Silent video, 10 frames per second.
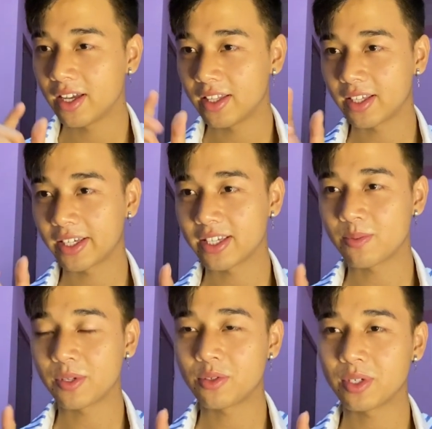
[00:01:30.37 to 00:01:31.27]
The kiss
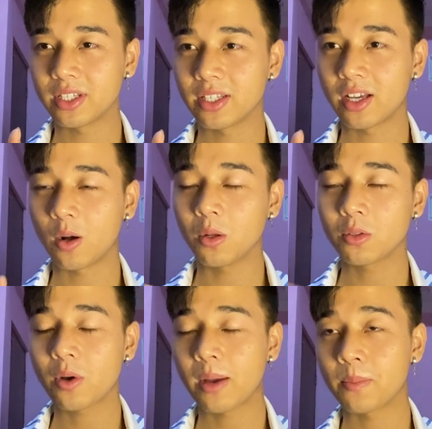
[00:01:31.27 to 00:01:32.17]
between,
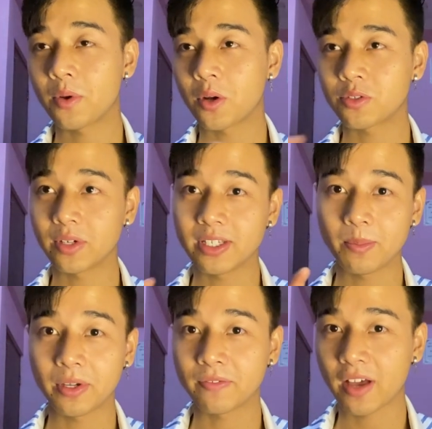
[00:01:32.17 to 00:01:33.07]
although I'm not really a
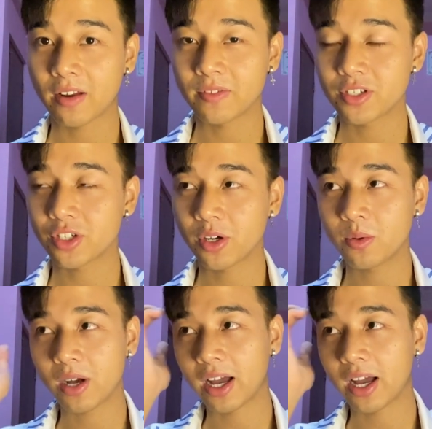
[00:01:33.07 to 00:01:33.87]
big fan of the show,